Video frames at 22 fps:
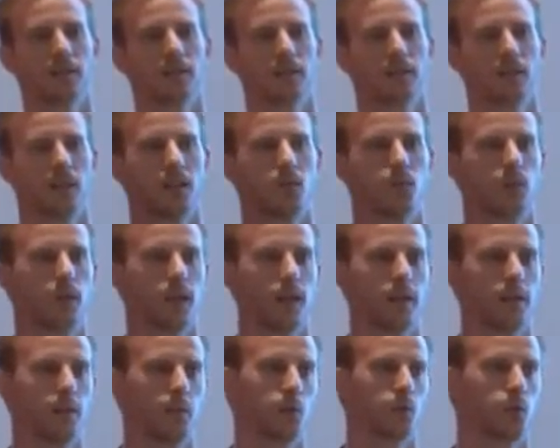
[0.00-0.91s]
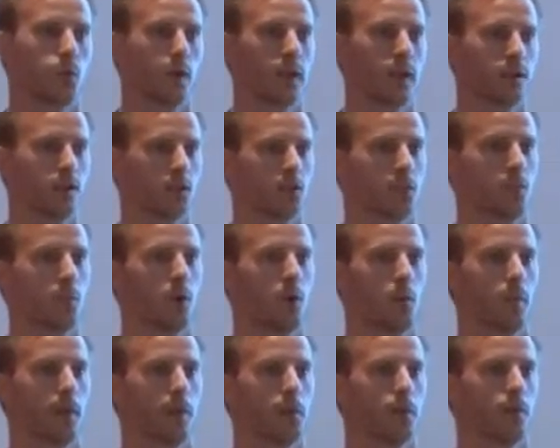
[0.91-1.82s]
that we create a
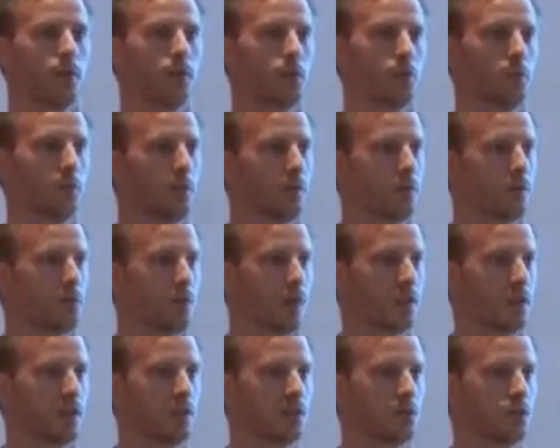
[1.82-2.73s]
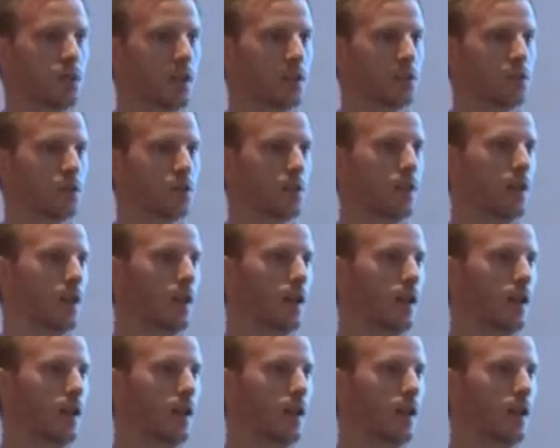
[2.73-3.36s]
small maneuver room for us in Treasury